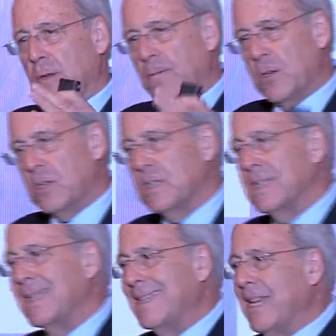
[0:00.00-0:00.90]

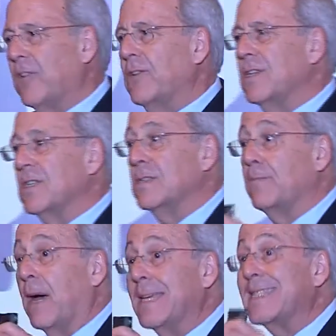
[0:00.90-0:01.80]
efficiency decreases
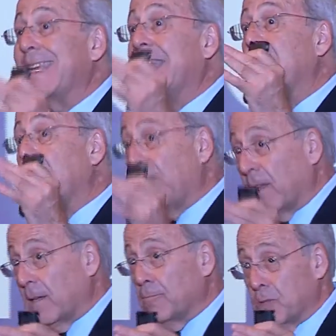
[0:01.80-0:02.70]
by
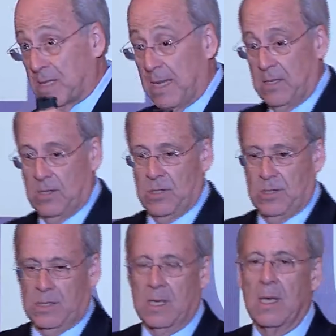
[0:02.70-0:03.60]
significant
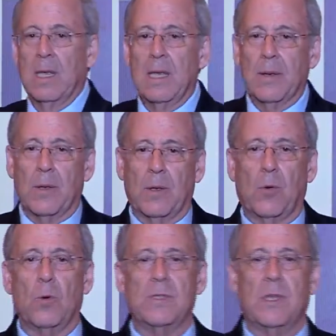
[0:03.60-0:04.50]
percentages,
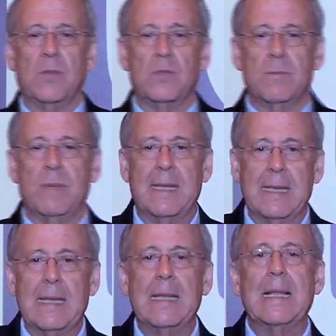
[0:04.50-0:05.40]
causing you to be
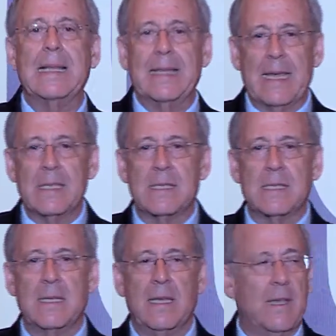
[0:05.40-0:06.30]
less
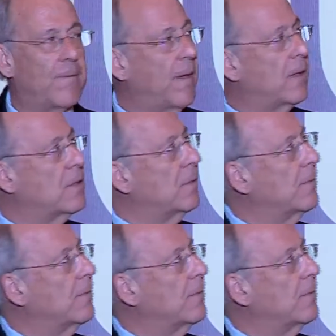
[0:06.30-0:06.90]
effective.